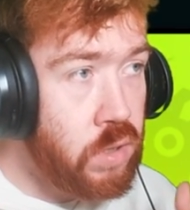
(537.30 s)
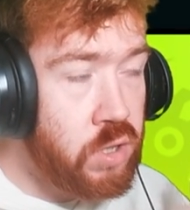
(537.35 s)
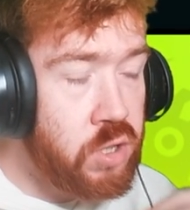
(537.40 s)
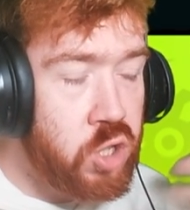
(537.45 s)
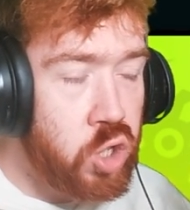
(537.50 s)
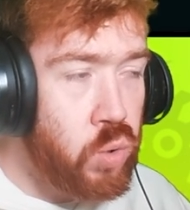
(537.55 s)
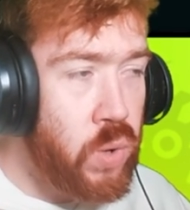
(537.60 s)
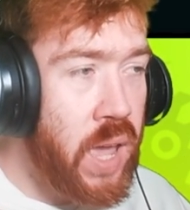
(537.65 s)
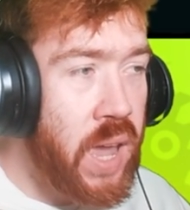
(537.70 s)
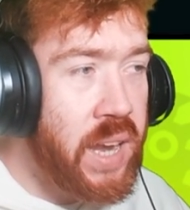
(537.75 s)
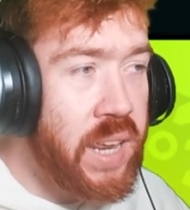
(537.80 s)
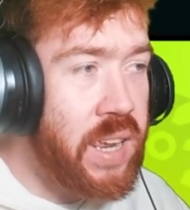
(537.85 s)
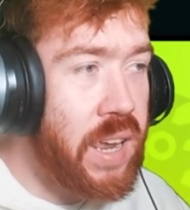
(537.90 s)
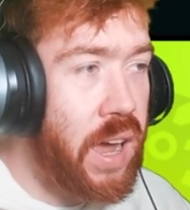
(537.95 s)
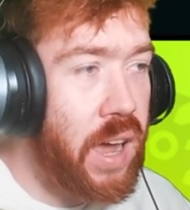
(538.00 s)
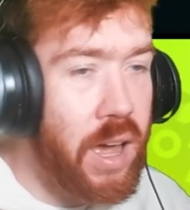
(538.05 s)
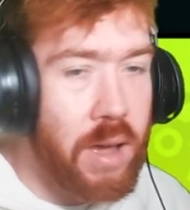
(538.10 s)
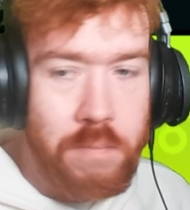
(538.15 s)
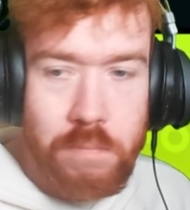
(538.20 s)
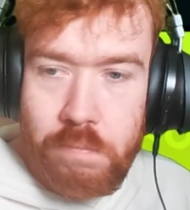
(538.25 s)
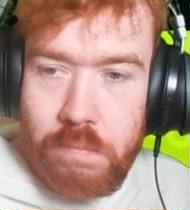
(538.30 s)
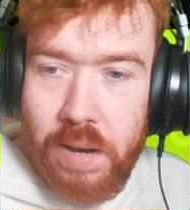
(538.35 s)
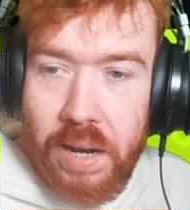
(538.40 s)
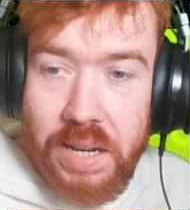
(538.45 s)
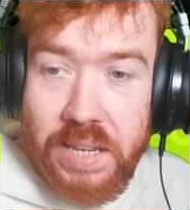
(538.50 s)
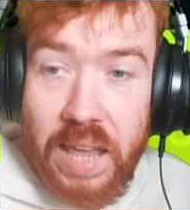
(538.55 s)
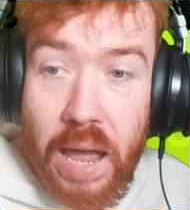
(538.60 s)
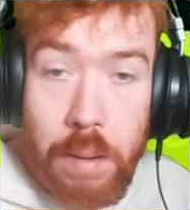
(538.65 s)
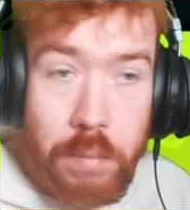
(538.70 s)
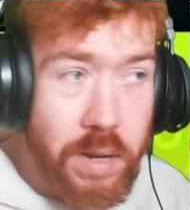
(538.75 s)
do any
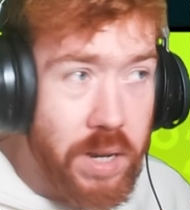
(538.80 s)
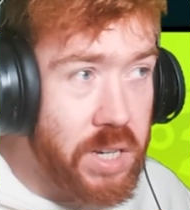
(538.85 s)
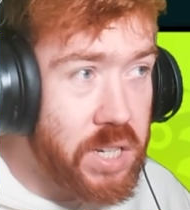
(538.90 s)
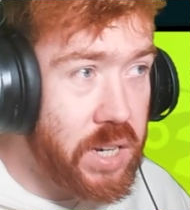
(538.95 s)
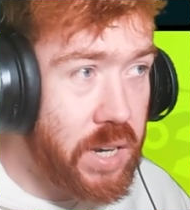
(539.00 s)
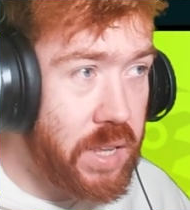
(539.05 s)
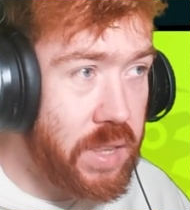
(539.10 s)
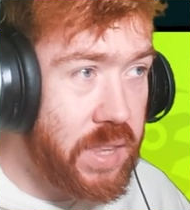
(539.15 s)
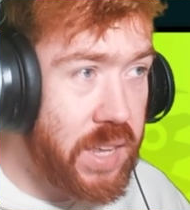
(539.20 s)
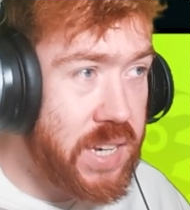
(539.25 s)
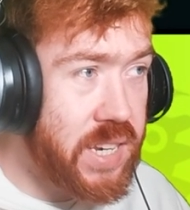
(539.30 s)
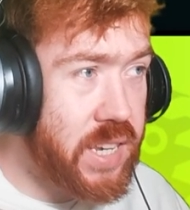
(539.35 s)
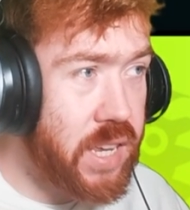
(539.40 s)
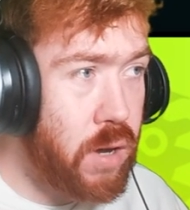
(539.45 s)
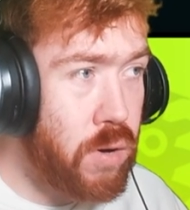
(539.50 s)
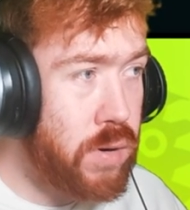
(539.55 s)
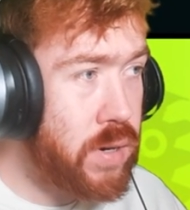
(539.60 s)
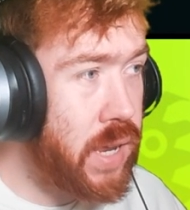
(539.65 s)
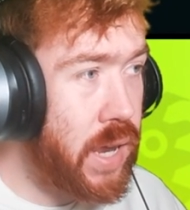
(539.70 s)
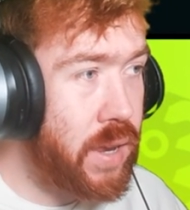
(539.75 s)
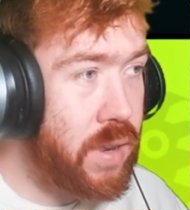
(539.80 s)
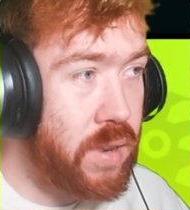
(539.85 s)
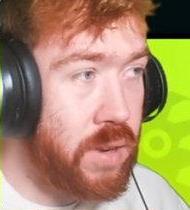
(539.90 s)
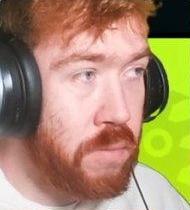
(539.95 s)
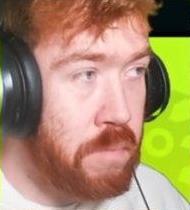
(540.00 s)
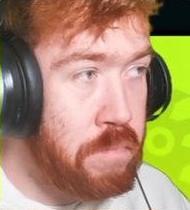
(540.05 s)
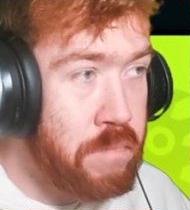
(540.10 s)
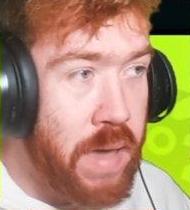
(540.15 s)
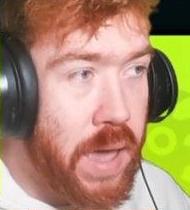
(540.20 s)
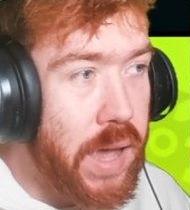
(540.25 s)
like damage, and then this skill was like
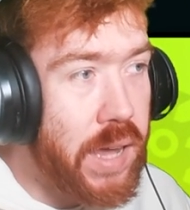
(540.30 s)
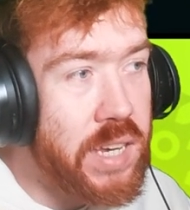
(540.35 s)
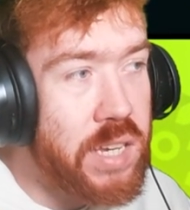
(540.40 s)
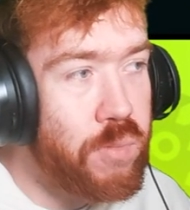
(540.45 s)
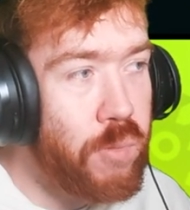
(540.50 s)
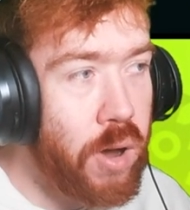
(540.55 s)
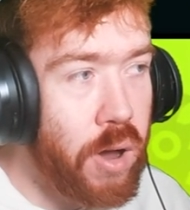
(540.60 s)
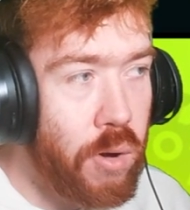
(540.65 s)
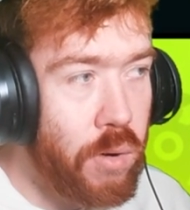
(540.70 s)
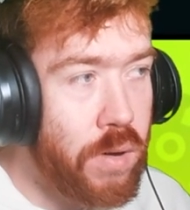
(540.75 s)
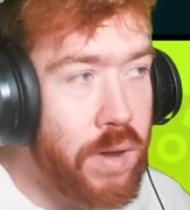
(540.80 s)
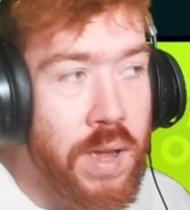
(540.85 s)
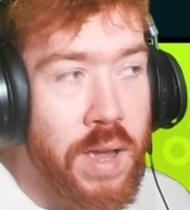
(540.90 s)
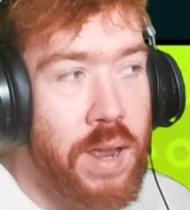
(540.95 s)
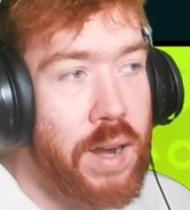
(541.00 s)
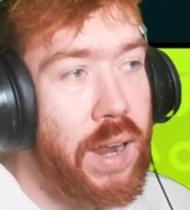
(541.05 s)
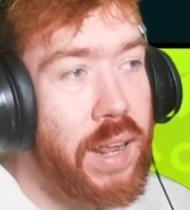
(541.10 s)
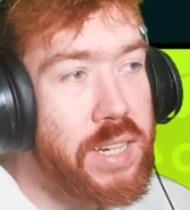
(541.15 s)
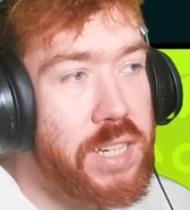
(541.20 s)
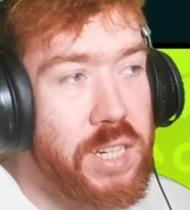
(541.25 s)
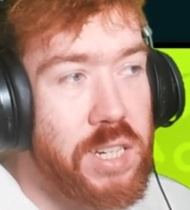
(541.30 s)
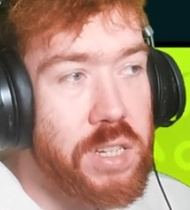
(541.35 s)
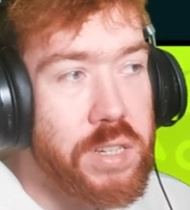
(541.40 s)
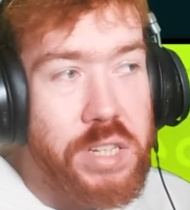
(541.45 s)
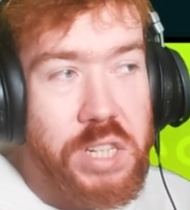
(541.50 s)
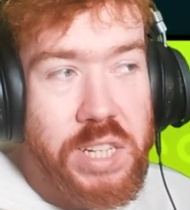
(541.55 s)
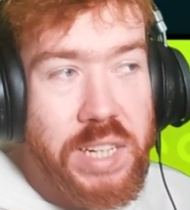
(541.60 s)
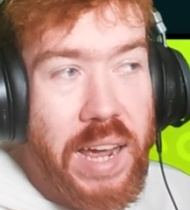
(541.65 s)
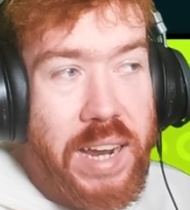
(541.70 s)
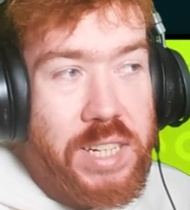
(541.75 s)
met as well, like she's
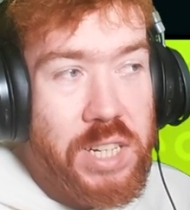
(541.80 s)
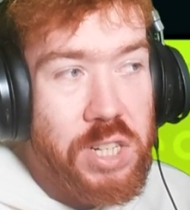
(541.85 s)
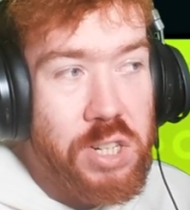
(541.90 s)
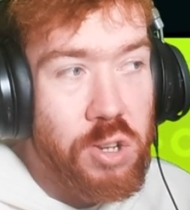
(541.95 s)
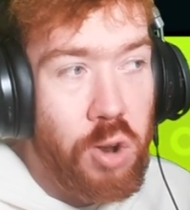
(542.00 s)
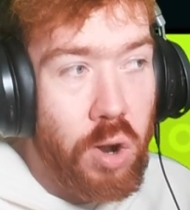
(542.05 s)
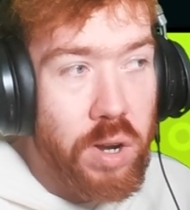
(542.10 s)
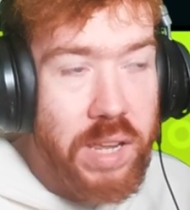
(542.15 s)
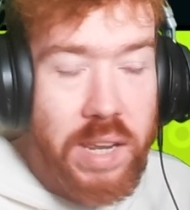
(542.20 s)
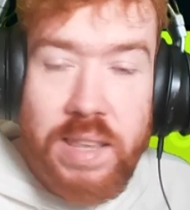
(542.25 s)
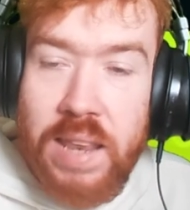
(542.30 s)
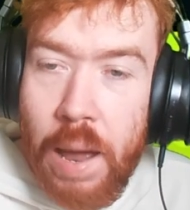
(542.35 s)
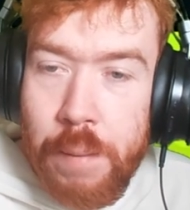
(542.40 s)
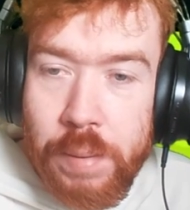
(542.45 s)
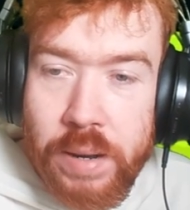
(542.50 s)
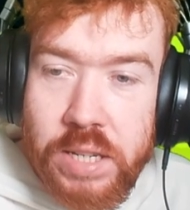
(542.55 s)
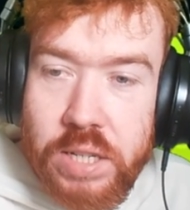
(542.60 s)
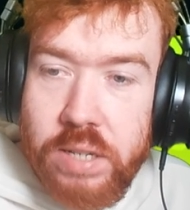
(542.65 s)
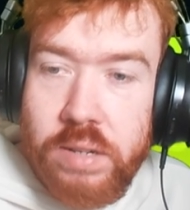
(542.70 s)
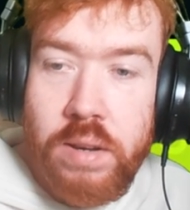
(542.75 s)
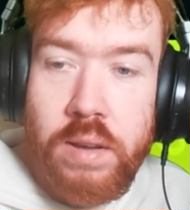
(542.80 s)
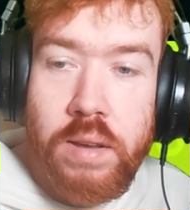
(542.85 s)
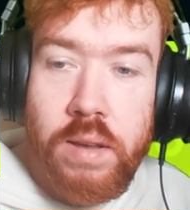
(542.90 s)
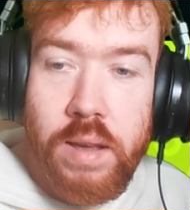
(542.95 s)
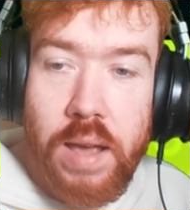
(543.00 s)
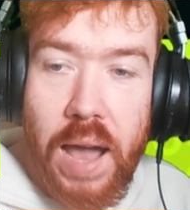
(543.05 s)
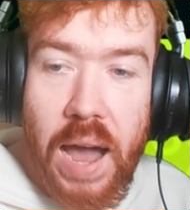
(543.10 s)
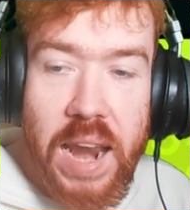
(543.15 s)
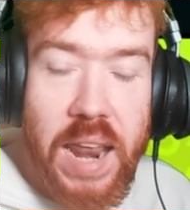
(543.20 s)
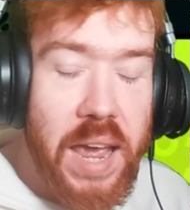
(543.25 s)
actually just not doing damage,
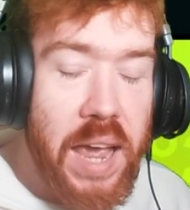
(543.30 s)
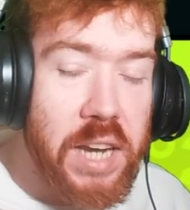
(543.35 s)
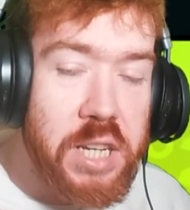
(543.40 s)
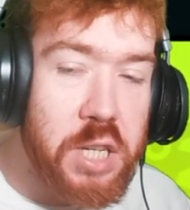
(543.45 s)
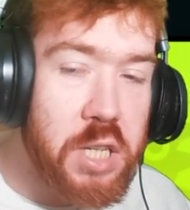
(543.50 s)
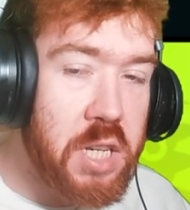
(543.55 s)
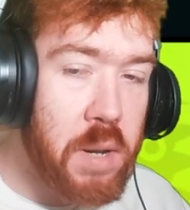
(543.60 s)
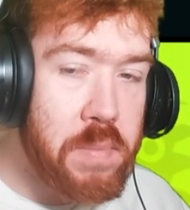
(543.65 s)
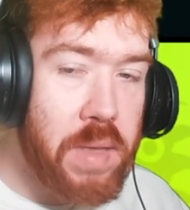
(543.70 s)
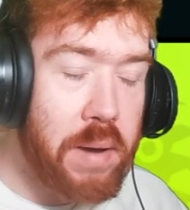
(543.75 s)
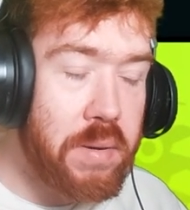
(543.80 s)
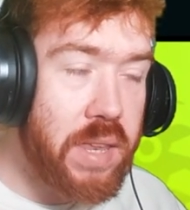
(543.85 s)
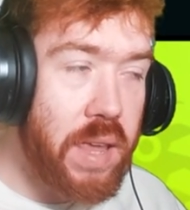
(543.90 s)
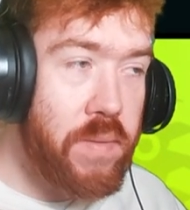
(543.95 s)
and I actually sometimes